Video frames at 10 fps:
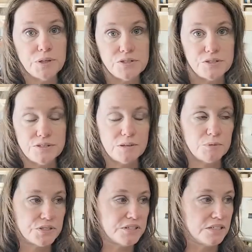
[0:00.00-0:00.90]
winter and
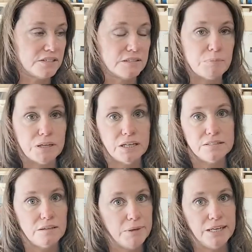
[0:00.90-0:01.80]
summer seasons,
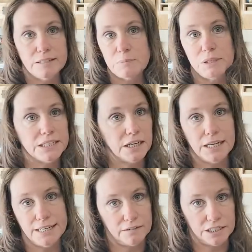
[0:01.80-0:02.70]
because man, it's bloody
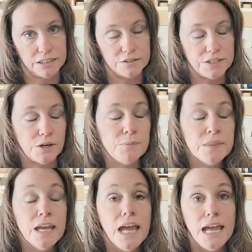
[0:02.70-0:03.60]
hot out here. So
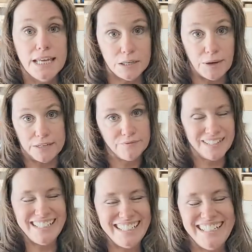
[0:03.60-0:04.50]
anyway,
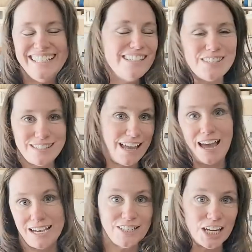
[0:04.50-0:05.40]

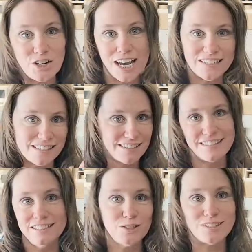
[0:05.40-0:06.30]
I
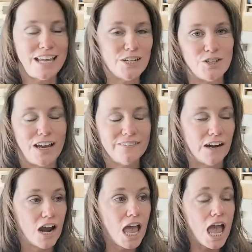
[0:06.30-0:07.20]
digress, little sidetrack
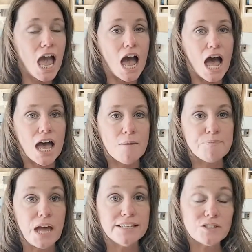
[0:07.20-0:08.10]
there.
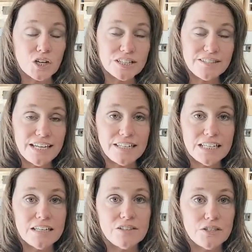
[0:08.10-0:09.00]
I started
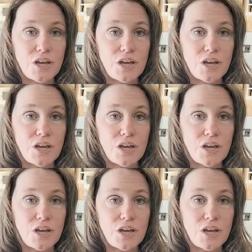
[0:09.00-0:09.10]
sanding the